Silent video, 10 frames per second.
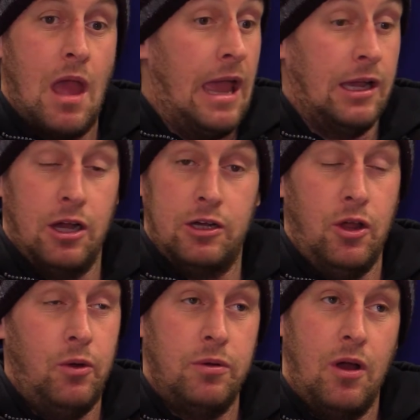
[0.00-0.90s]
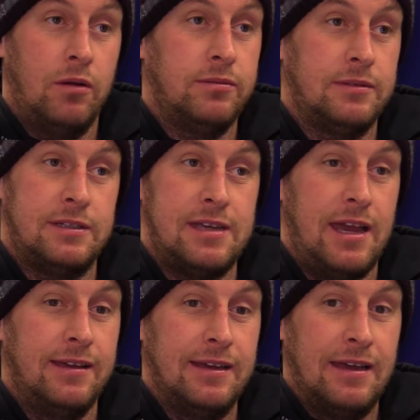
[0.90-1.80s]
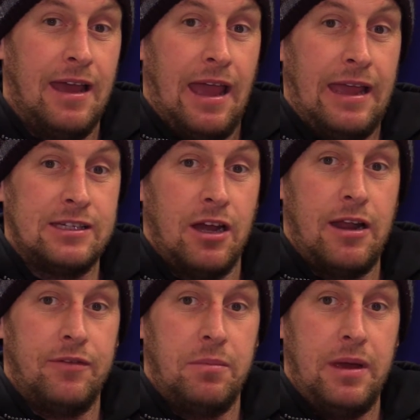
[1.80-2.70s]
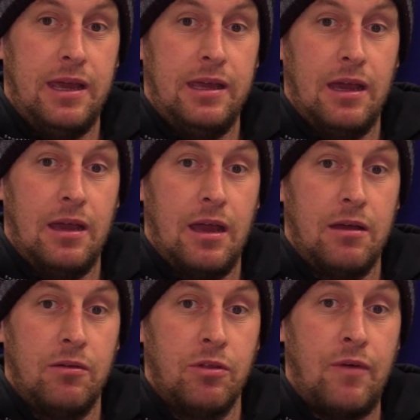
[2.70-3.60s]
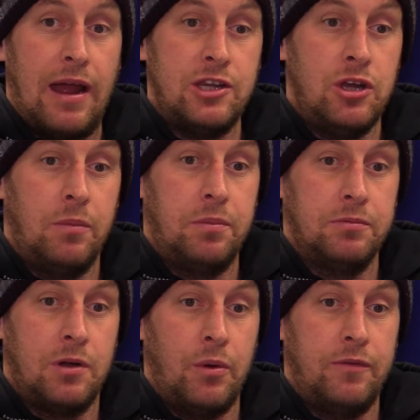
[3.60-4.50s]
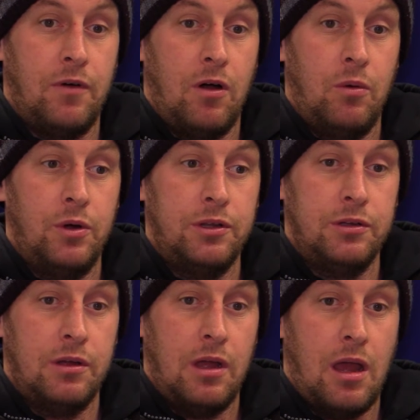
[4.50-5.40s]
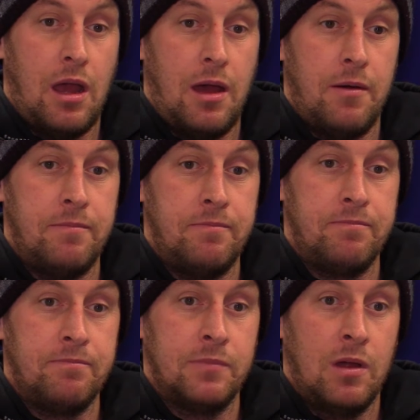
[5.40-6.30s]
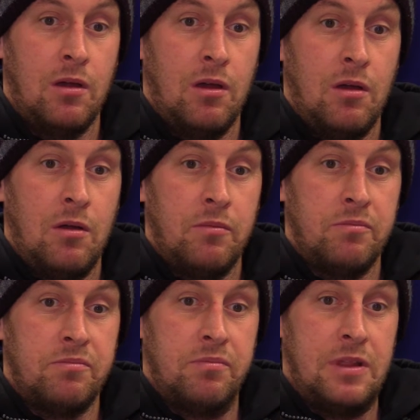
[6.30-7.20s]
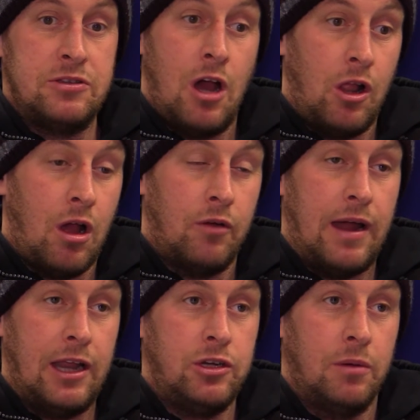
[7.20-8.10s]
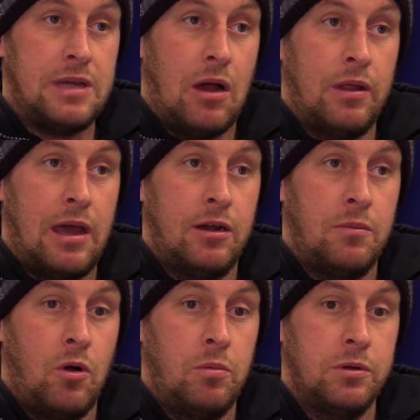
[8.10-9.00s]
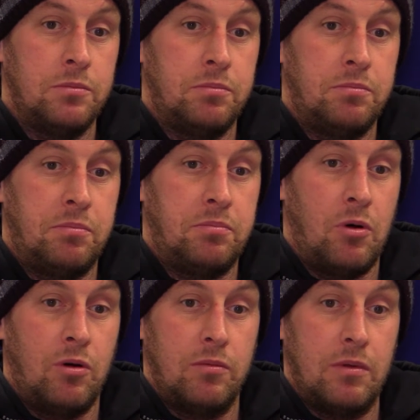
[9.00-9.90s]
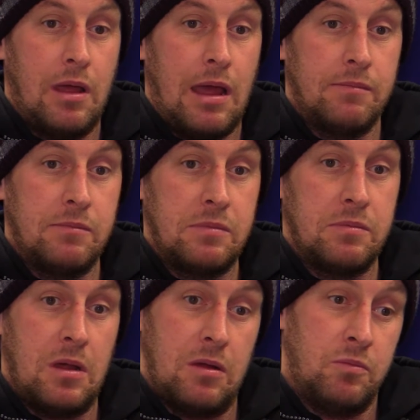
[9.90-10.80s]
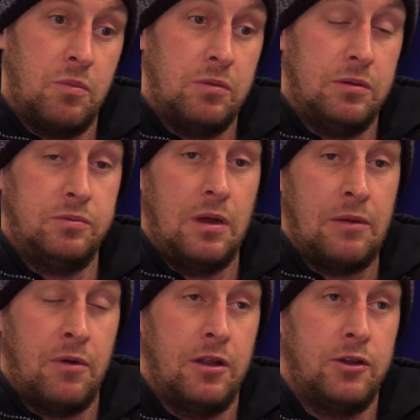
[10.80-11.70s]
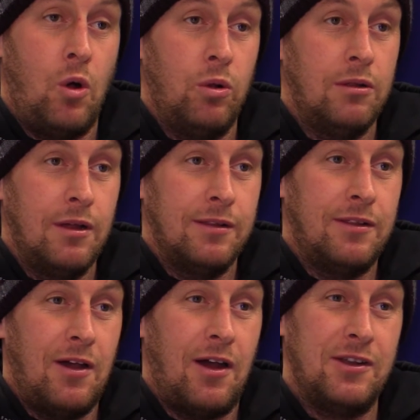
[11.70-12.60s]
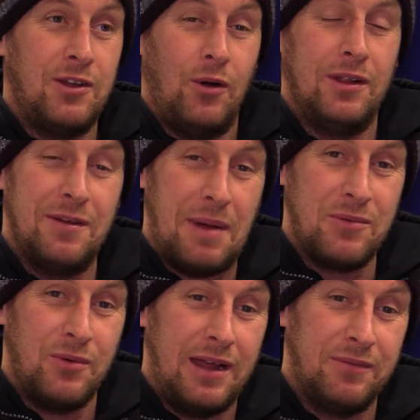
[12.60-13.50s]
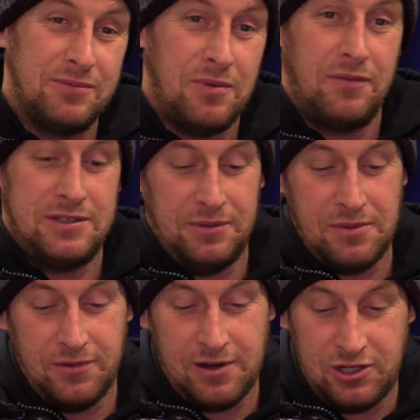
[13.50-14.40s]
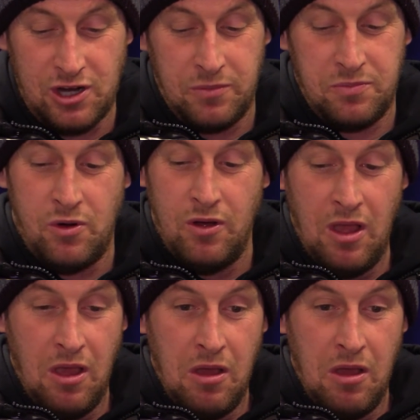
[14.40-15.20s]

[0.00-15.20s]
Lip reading: I ain't got a clue. As I say, it's going to have to be the right job going forward. There's not a lot of right jobs out there at the moment, but we're on the dole. Not on the dole in a bad way. Obviously, we've both got jobs, but